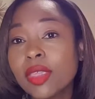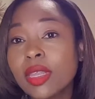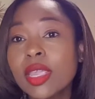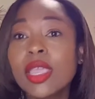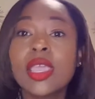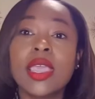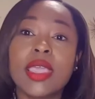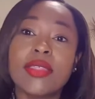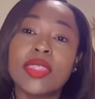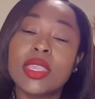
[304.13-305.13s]
it,
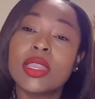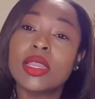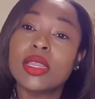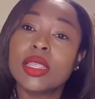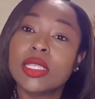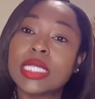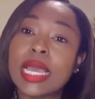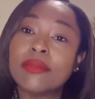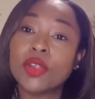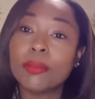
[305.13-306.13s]
and then it's
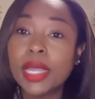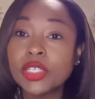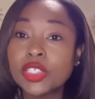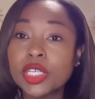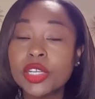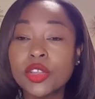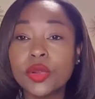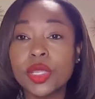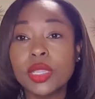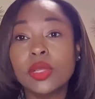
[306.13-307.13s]
out of your budget,
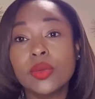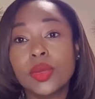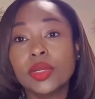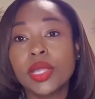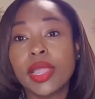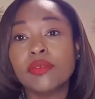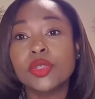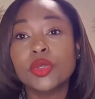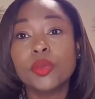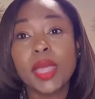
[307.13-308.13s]
you're either going to have
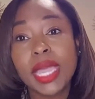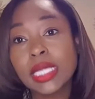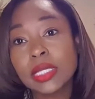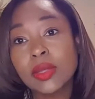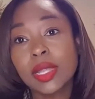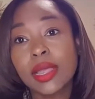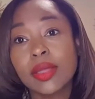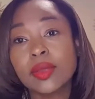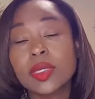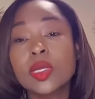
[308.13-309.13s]
to pass on the
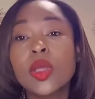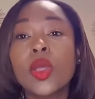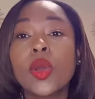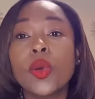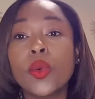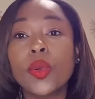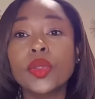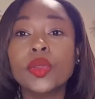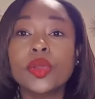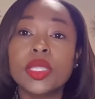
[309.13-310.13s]
house, or
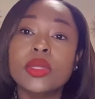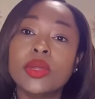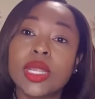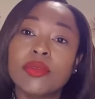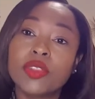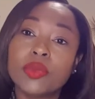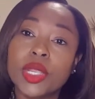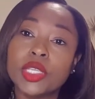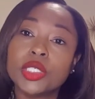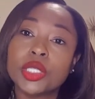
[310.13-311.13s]
you're either going to have to
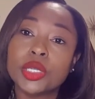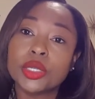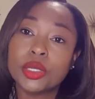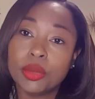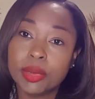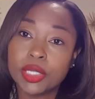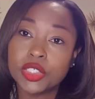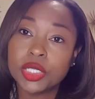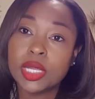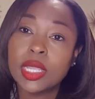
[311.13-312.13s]
raise your
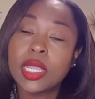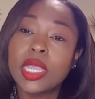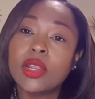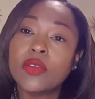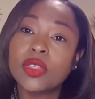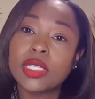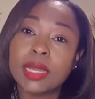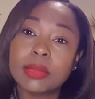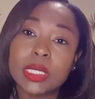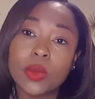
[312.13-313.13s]
budget. And
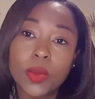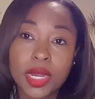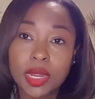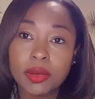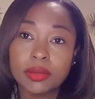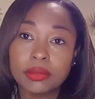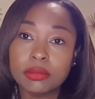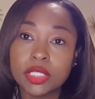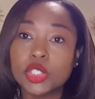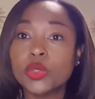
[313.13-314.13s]
oftentimes in a wedding
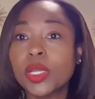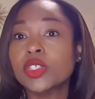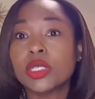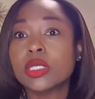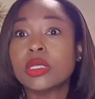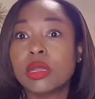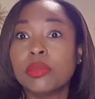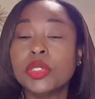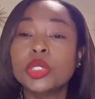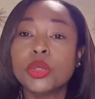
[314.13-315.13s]
situation, it's going to
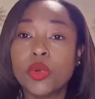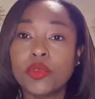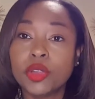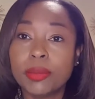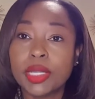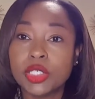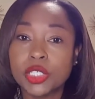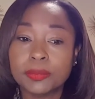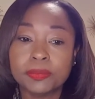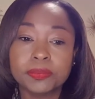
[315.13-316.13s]
put you over your budget.